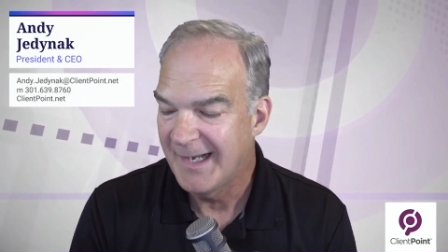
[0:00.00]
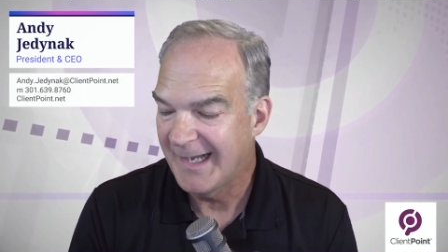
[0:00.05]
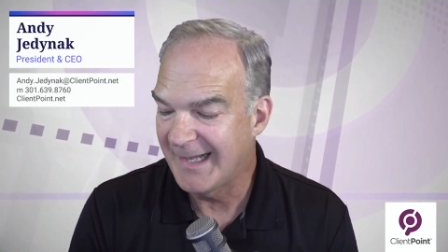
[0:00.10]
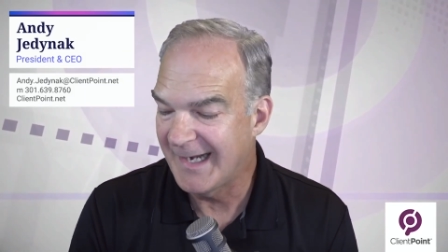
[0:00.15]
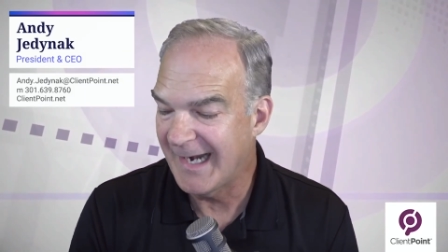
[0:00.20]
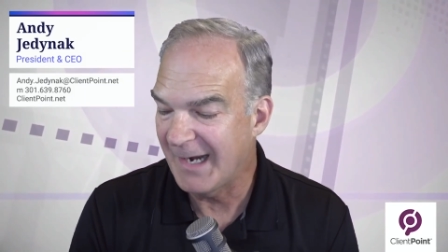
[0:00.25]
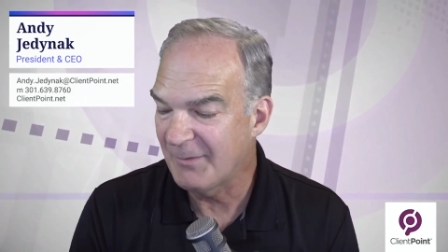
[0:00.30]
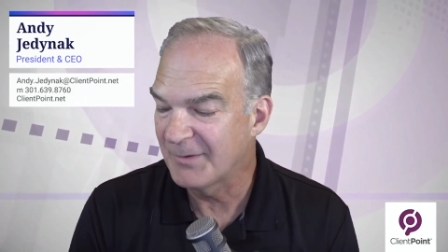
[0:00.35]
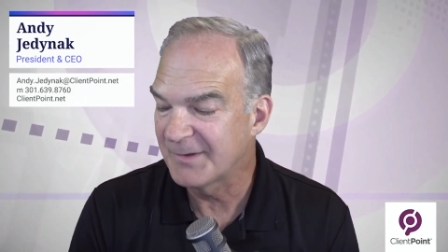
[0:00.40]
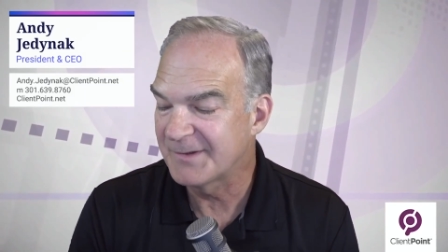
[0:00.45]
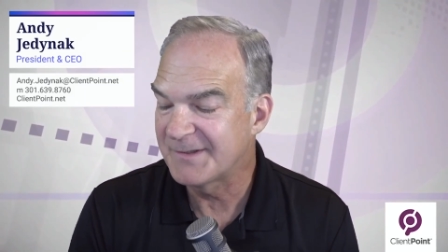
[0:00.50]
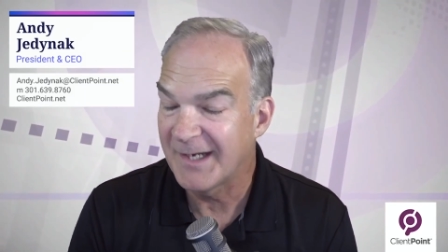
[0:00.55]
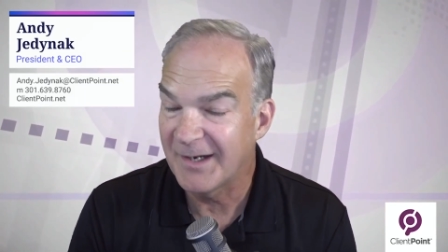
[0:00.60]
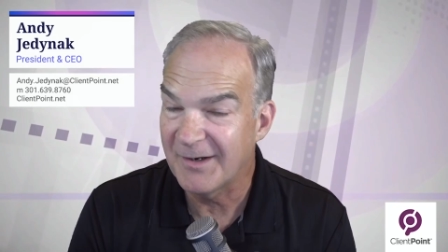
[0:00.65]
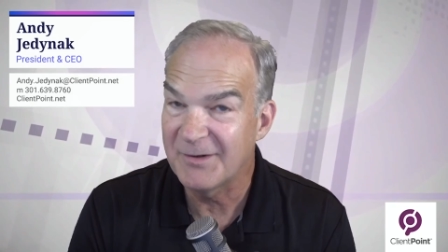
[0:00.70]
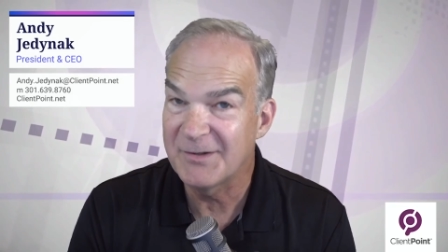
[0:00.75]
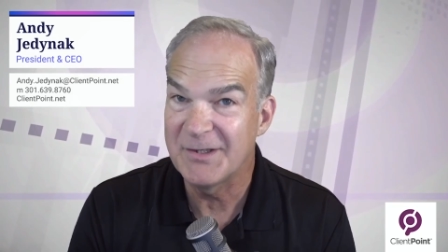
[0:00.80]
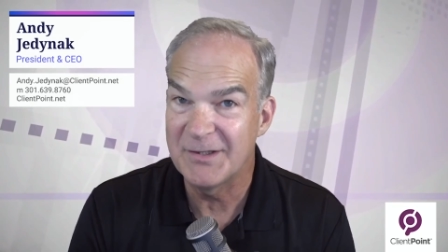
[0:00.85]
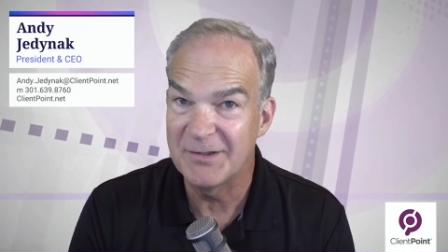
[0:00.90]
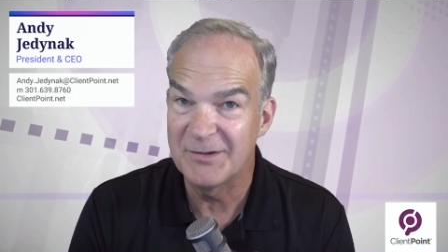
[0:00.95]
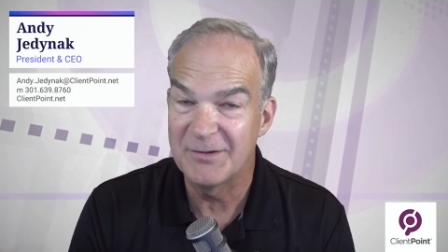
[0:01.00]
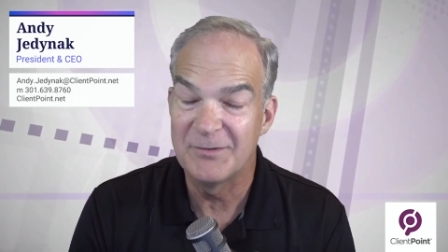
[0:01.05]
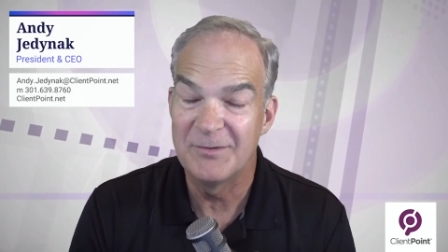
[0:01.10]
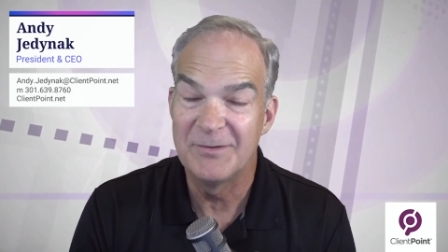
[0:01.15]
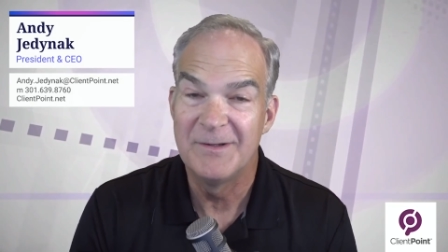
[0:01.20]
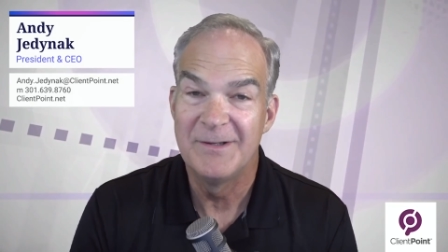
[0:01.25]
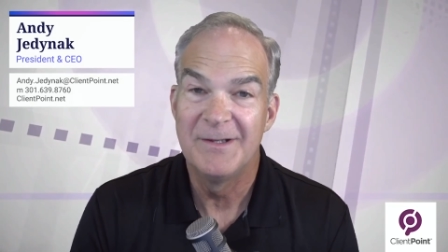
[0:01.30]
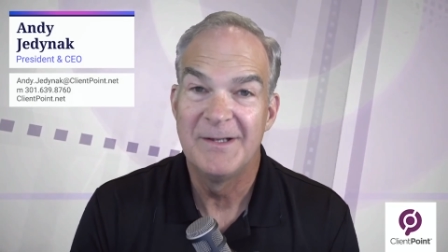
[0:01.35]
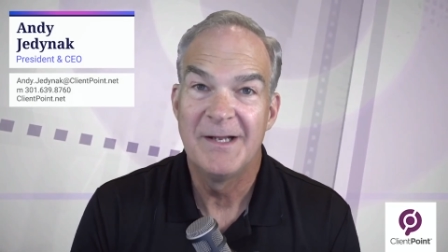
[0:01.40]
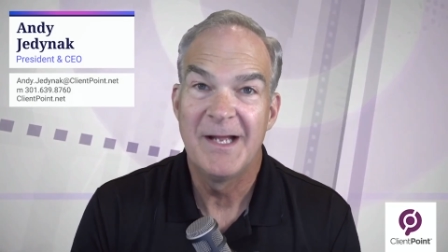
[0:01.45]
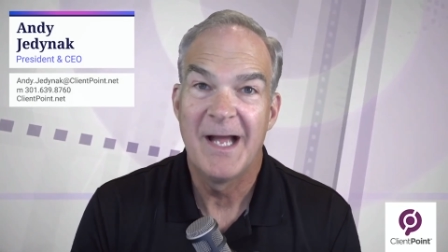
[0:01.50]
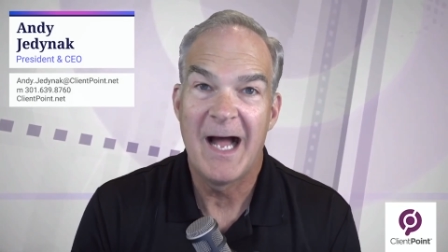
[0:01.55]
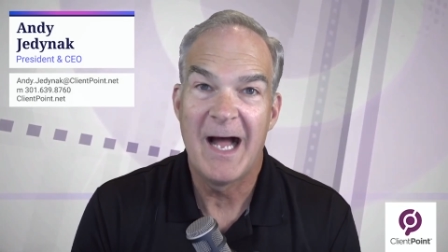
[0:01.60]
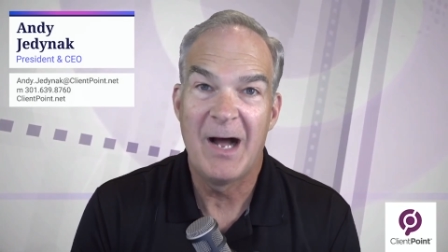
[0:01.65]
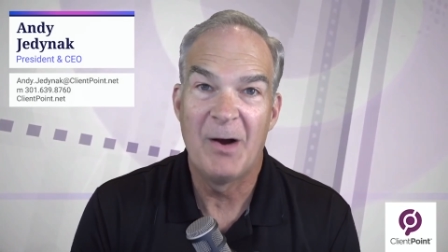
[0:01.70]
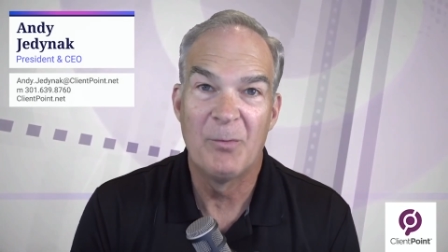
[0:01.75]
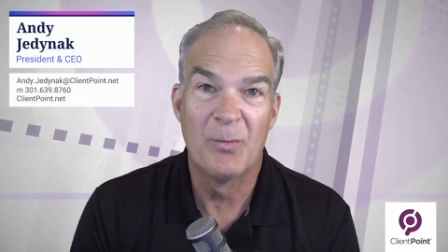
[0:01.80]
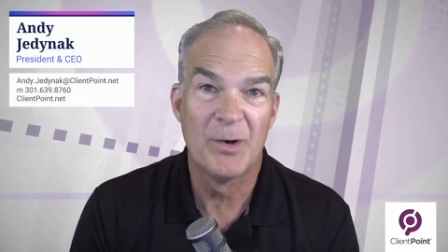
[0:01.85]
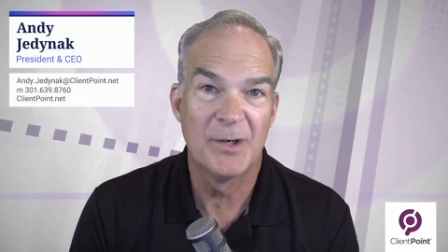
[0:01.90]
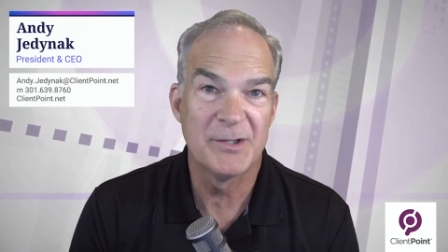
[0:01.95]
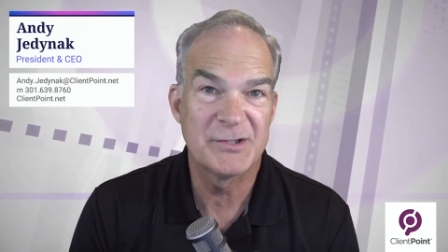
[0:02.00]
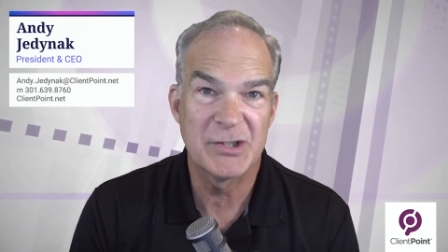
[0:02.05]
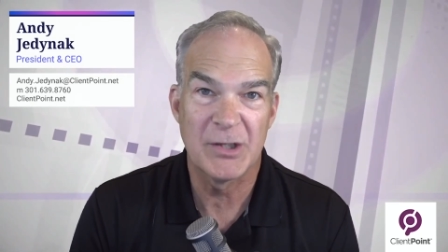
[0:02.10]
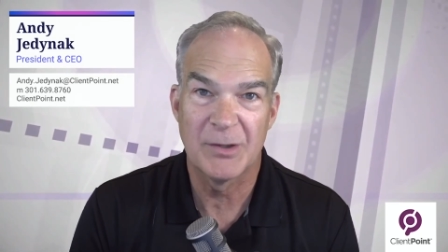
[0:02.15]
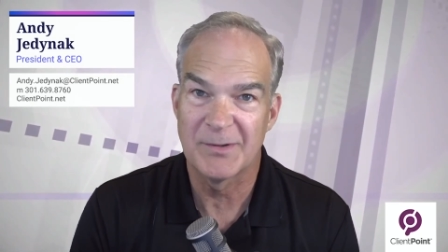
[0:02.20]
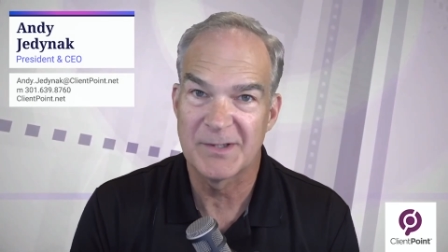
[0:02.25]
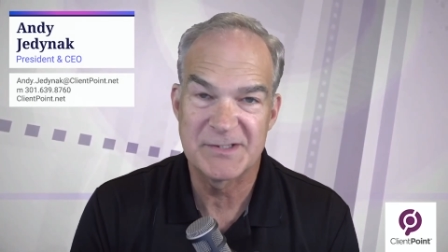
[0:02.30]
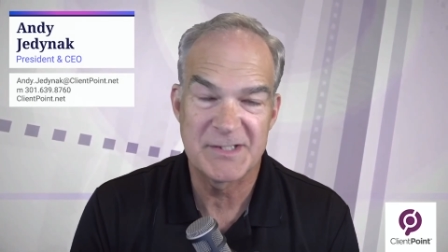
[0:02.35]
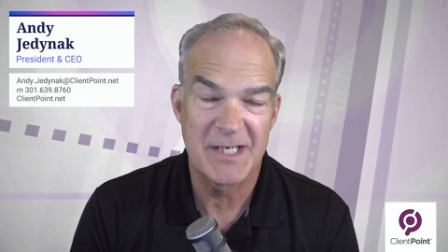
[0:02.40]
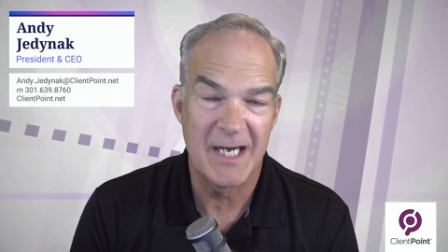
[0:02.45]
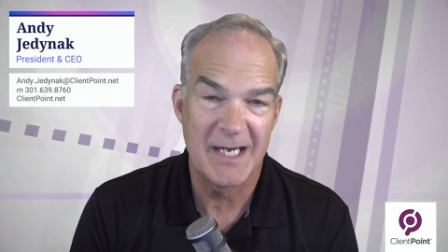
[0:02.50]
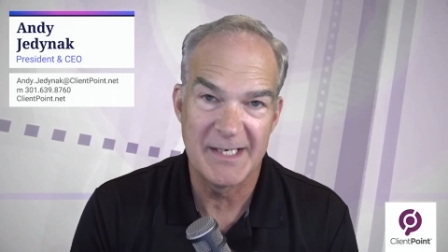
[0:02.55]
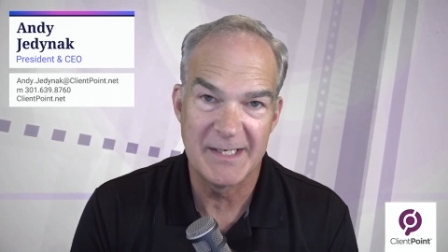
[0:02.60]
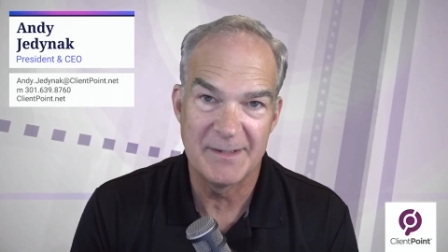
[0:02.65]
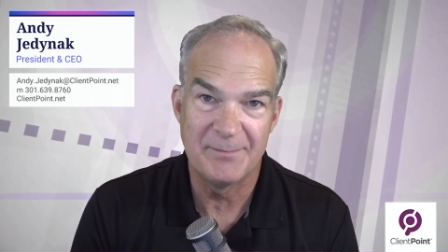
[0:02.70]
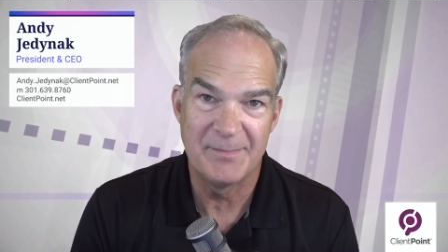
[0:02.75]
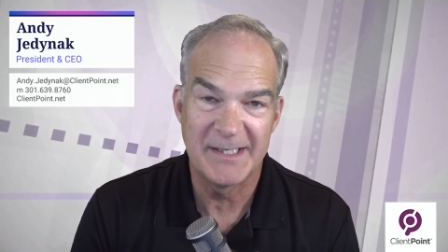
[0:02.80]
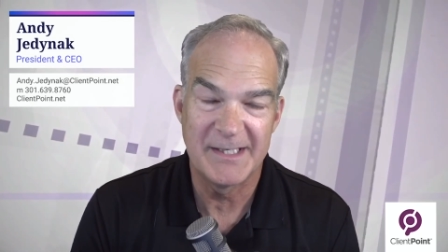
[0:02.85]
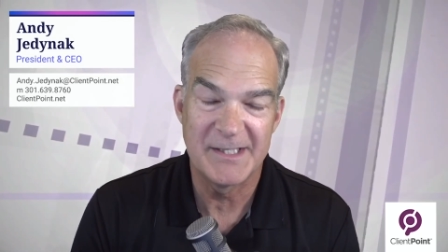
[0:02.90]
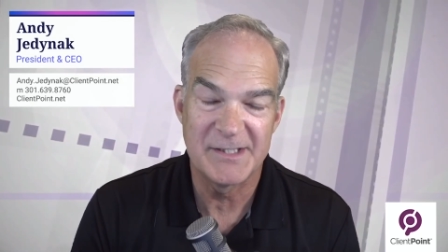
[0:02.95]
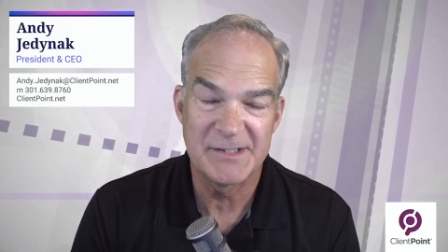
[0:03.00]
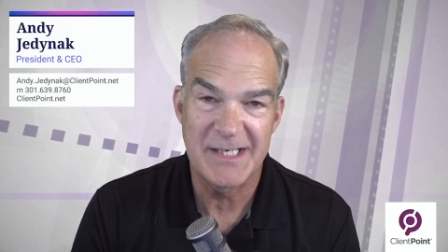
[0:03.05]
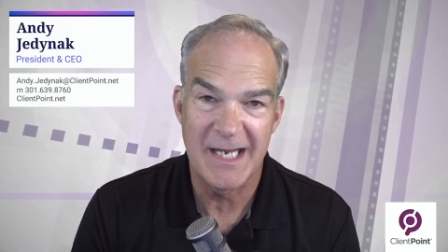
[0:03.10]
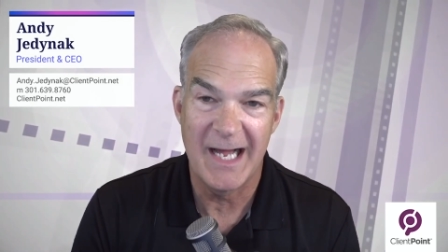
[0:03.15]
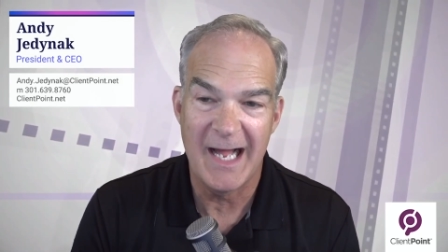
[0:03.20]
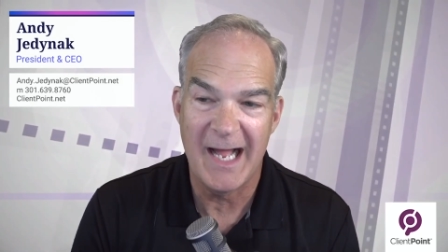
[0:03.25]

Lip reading: And I will tell you, we're so excited because